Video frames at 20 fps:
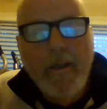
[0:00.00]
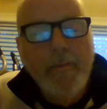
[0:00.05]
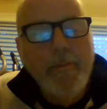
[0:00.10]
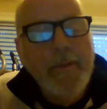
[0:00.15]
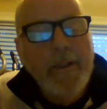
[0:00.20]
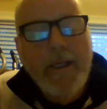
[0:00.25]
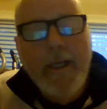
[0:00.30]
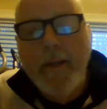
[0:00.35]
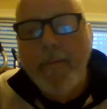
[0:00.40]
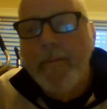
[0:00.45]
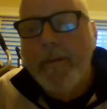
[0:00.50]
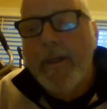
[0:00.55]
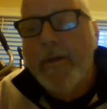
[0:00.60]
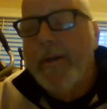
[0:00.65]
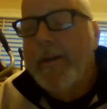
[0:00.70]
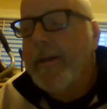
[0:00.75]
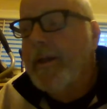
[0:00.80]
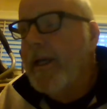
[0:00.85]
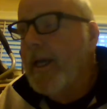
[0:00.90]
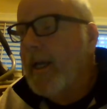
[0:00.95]
Me, I'm
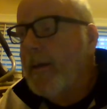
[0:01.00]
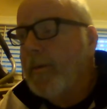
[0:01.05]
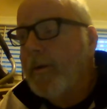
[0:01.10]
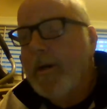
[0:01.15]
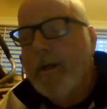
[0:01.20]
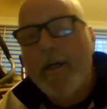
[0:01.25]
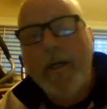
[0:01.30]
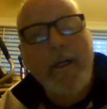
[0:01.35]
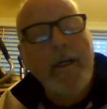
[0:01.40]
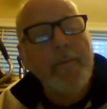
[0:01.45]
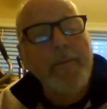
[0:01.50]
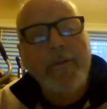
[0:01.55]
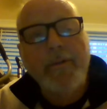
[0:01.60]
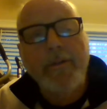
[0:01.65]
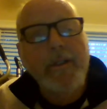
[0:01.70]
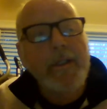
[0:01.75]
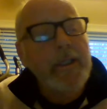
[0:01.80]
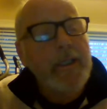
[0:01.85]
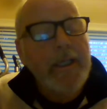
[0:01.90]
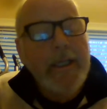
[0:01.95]
Larry the Cable Guy, I'm
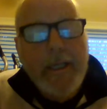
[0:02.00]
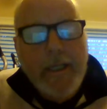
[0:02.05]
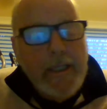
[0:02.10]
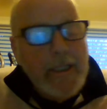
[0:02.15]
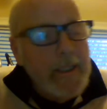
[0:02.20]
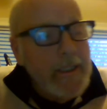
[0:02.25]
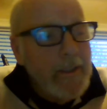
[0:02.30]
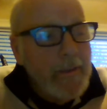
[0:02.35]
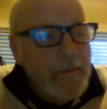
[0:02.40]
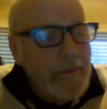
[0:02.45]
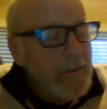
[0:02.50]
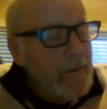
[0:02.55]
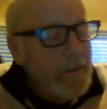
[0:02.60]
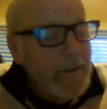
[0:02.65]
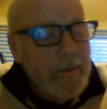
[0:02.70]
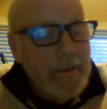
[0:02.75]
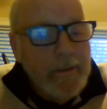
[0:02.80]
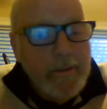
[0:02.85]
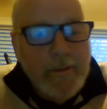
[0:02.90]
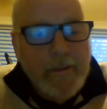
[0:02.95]
just going to get it out.
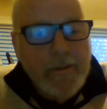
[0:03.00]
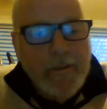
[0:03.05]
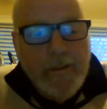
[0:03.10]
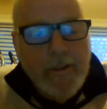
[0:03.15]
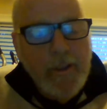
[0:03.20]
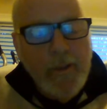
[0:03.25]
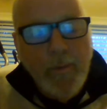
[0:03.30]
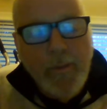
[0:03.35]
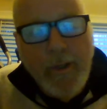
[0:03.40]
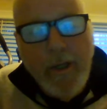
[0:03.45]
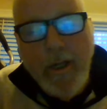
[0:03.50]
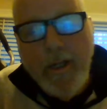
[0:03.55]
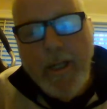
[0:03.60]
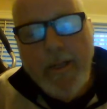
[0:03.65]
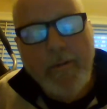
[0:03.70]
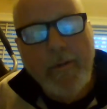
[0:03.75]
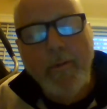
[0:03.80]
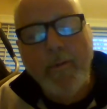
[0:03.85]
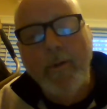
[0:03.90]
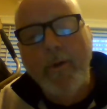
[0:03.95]
And, you know, we all
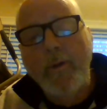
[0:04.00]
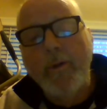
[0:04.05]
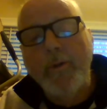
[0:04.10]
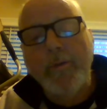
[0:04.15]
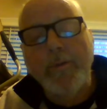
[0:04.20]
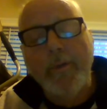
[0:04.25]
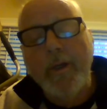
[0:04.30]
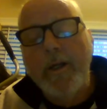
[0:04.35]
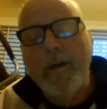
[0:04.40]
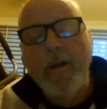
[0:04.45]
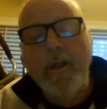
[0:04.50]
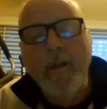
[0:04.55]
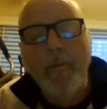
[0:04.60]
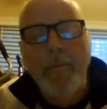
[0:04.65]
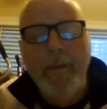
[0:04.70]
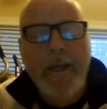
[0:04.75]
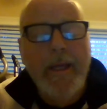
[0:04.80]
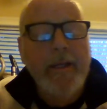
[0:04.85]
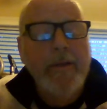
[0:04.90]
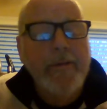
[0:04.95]
have a role, so I call them
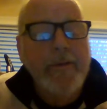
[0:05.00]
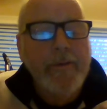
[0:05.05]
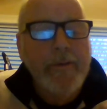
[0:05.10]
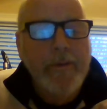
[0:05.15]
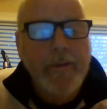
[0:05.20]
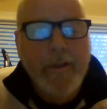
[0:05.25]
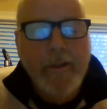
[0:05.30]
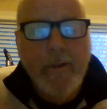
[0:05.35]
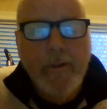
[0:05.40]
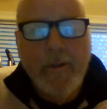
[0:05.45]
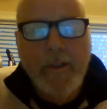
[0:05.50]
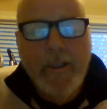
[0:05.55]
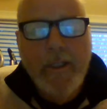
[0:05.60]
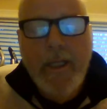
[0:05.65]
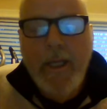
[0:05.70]
mantles, though.